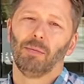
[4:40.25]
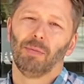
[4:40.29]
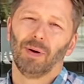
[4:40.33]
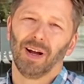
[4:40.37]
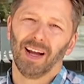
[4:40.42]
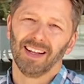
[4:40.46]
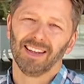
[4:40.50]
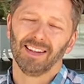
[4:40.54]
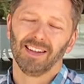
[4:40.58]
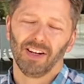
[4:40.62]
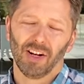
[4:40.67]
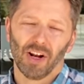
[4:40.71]

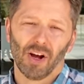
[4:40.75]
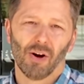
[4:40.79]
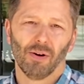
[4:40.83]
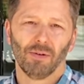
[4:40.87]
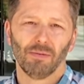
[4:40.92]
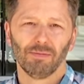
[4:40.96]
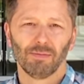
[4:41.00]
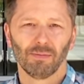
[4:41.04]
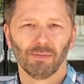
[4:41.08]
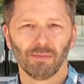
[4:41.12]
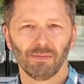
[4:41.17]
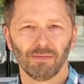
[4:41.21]
but you
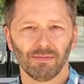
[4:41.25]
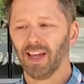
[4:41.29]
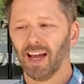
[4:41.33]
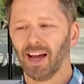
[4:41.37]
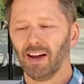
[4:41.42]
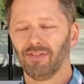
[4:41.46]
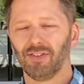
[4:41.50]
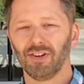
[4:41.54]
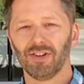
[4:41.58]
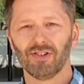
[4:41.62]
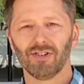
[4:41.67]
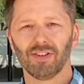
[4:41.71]
know, the
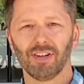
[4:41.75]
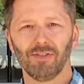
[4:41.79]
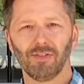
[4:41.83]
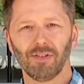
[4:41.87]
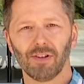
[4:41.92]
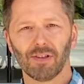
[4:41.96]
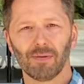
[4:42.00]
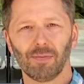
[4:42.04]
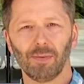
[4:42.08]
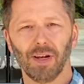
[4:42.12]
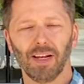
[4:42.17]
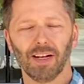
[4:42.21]
half inch
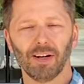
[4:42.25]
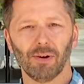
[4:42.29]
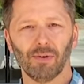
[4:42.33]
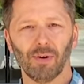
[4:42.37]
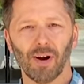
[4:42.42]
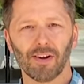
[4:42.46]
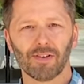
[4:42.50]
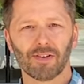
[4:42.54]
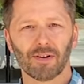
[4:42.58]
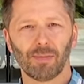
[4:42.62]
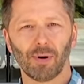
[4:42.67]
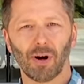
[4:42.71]
difference in a
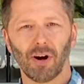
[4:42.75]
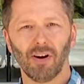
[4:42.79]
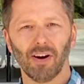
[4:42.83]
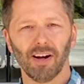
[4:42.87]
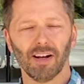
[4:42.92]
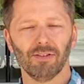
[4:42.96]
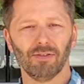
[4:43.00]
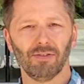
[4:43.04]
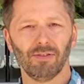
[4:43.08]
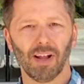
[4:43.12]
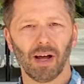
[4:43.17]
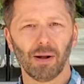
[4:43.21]
riser bar
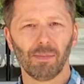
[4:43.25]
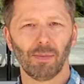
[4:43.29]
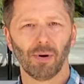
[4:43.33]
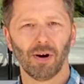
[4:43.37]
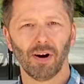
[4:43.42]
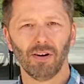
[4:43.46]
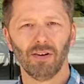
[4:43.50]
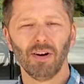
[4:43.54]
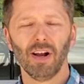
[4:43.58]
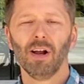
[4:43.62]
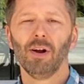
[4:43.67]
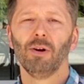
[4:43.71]
and a flat
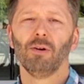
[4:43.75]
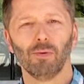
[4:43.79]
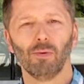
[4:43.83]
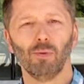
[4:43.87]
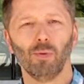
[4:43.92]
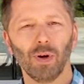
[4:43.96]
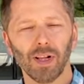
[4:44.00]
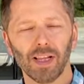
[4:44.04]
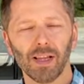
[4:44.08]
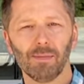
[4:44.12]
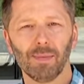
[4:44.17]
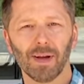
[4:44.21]
bar
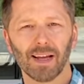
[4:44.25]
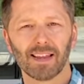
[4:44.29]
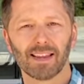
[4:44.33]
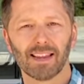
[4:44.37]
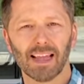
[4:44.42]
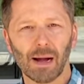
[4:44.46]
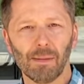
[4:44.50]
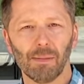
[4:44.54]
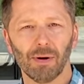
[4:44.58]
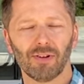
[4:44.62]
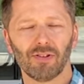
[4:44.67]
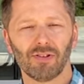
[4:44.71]
really makes
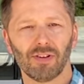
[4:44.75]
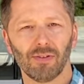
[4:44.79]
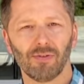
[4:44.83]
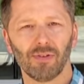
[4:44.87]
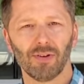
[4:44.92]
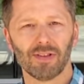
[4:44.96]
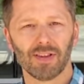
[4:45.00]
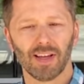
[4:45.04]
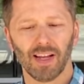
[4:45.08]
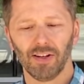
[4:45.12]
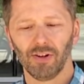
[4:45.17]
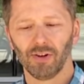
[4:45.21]
that much
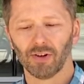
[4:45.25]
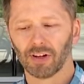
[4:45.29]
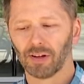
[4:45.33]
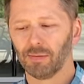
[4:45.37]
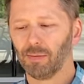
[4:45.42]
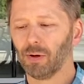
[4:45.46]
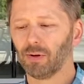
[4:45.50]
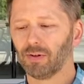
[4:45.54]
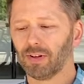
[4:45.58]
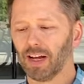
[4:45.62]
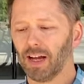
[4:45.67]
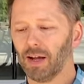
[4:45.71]
difference in your
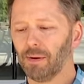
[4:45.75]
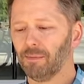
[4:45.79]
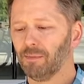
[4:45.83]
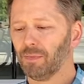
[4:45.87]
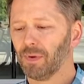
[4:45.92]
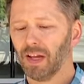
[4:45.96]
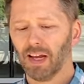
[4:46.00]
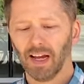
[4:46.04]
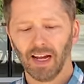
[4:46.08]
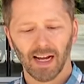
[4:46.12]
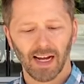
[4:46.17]
commute time.